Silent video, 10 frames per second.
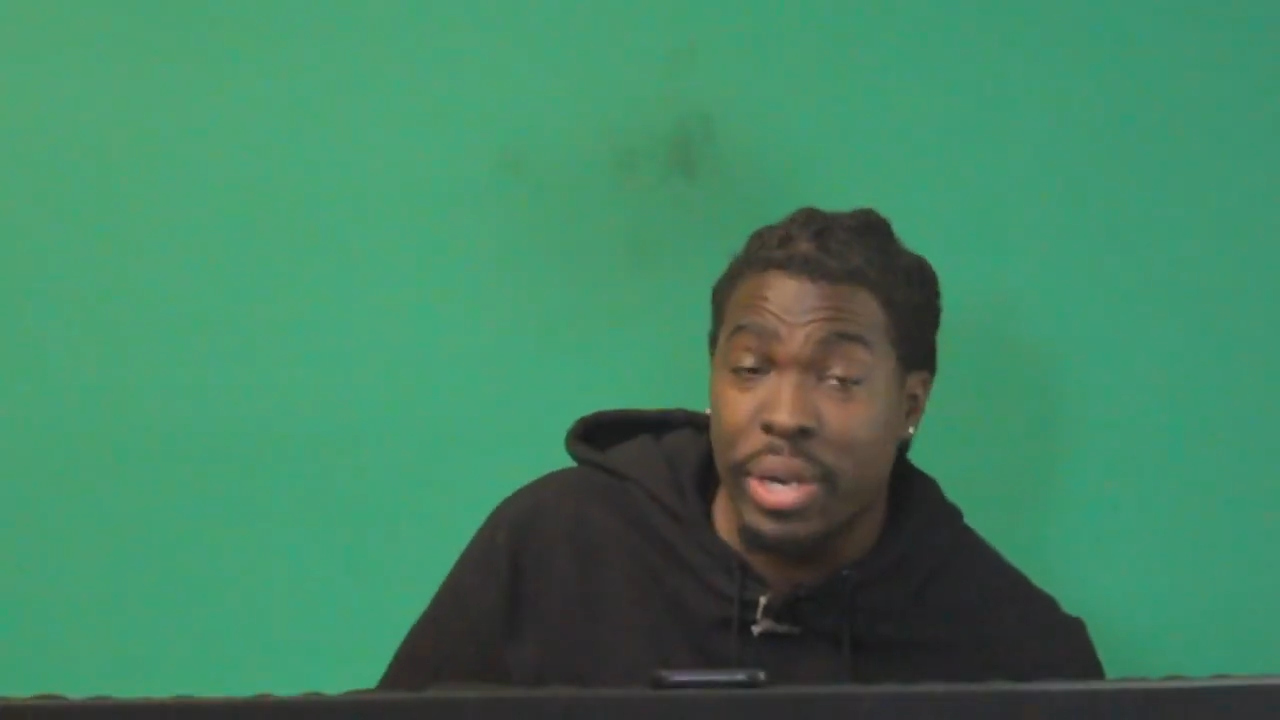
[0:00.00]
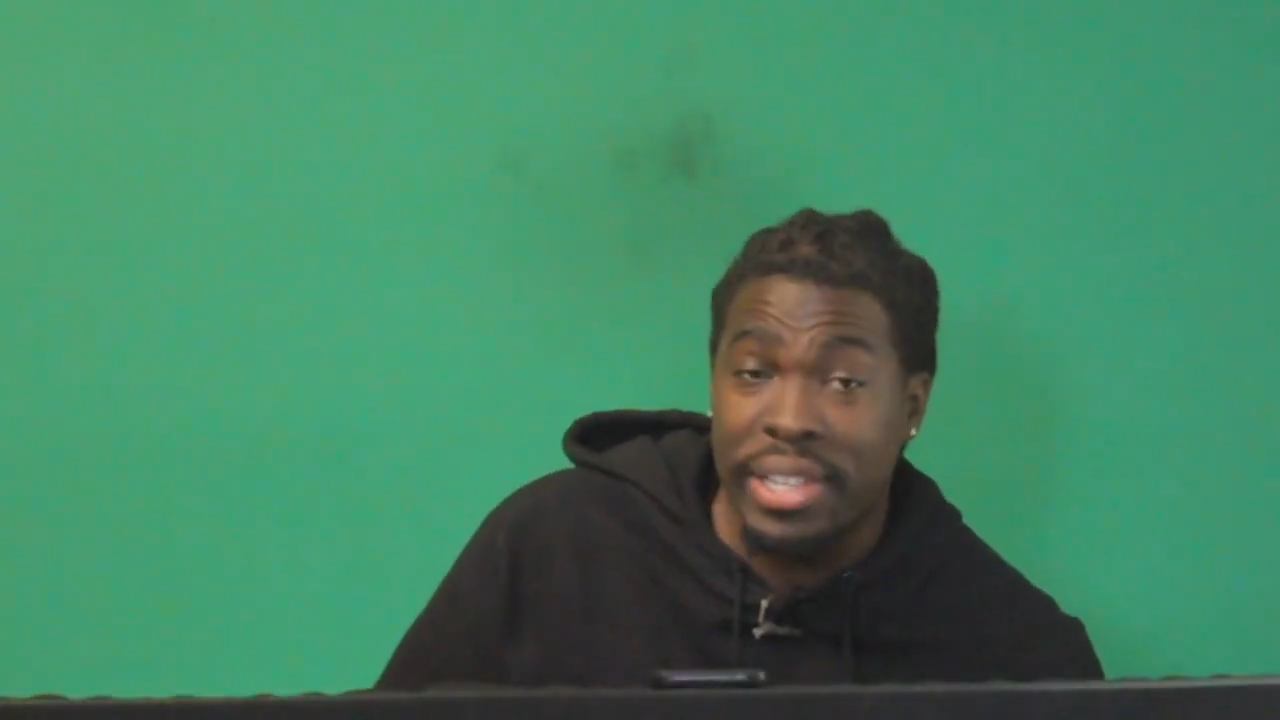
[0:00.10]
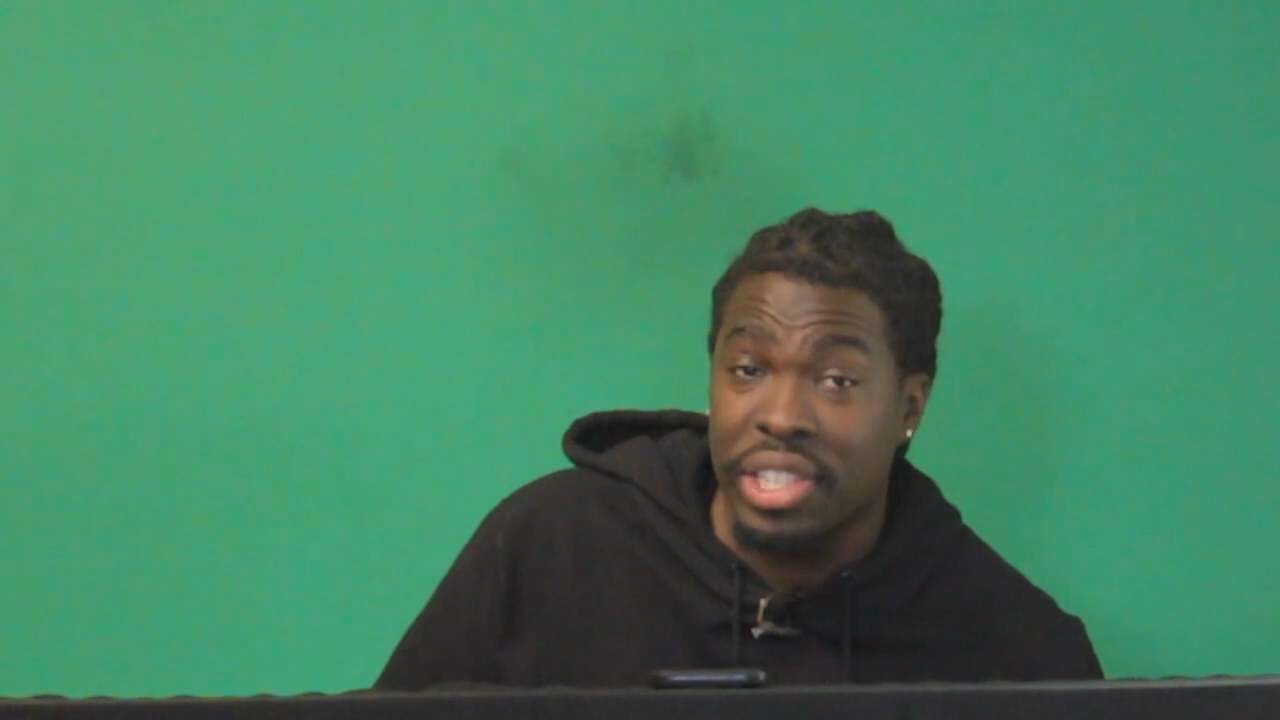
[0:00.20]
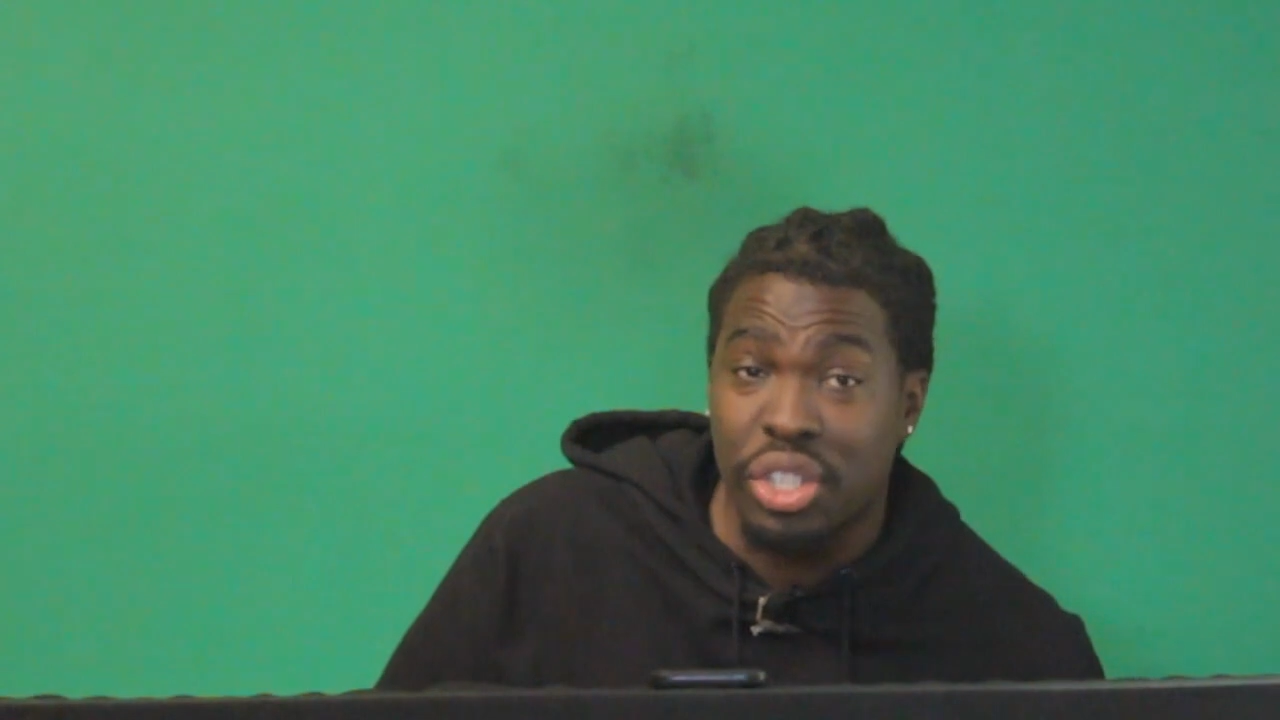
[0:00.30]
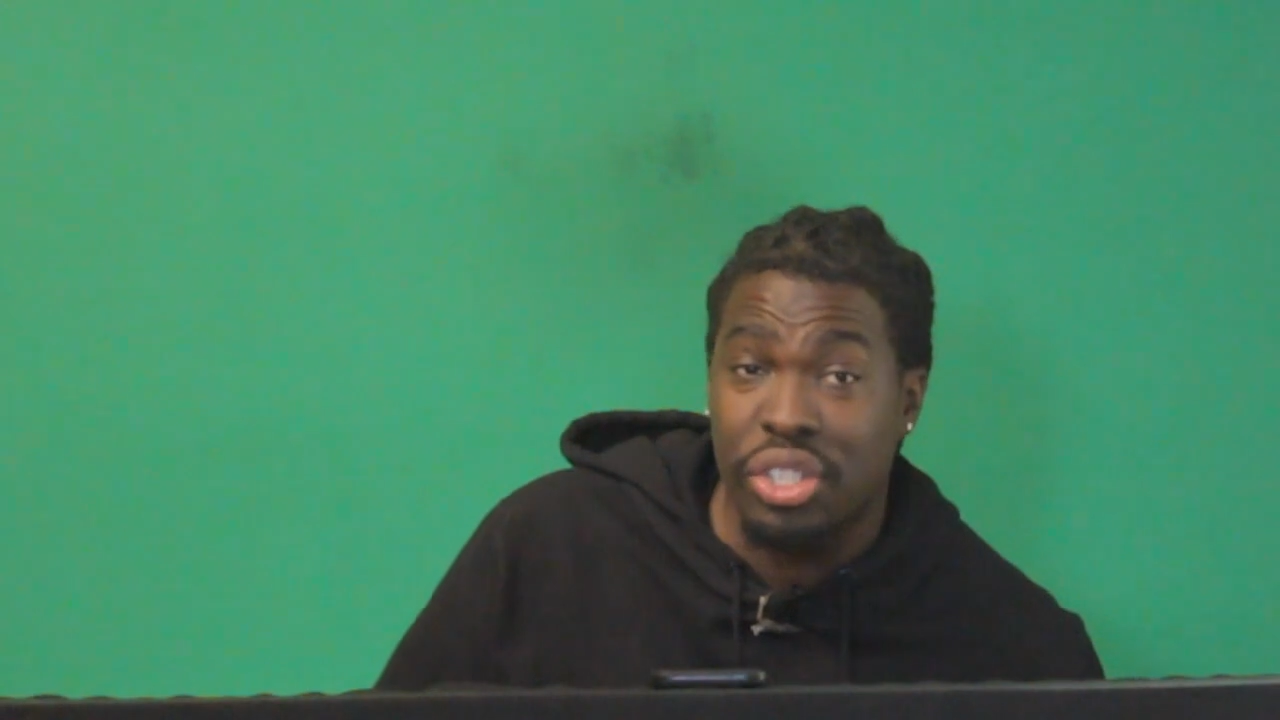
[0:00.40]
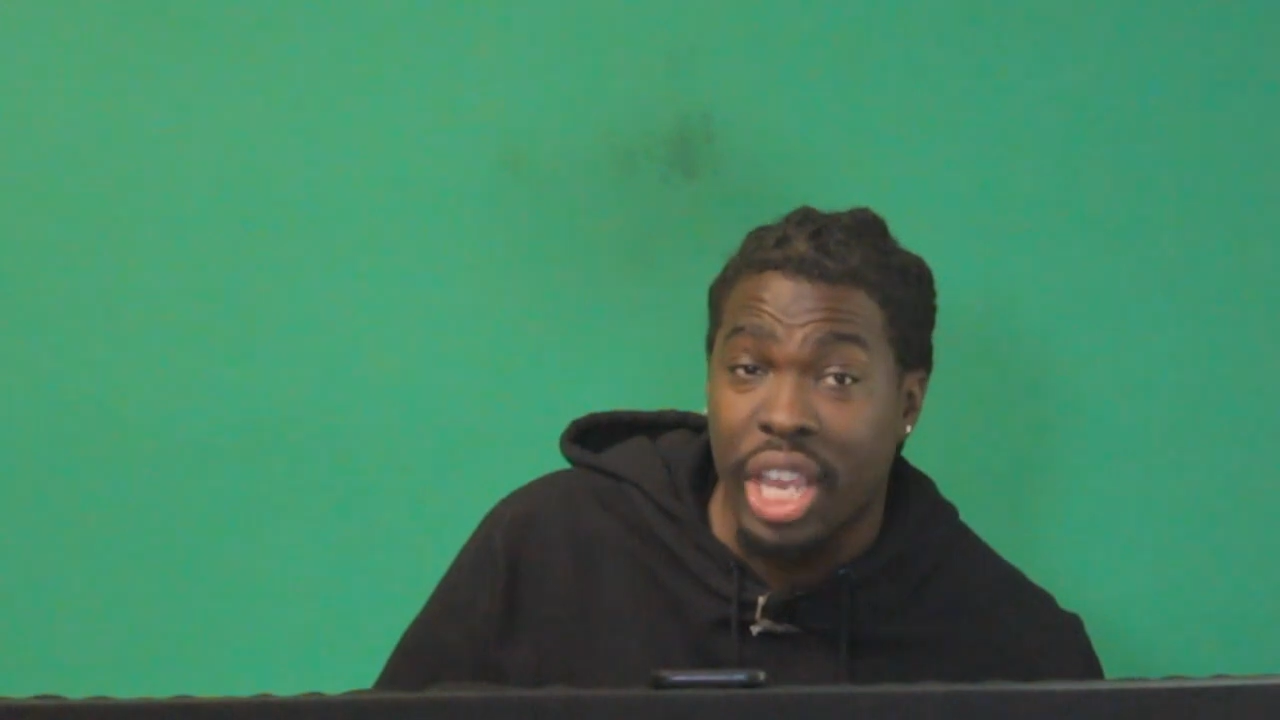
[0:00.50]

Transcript: transition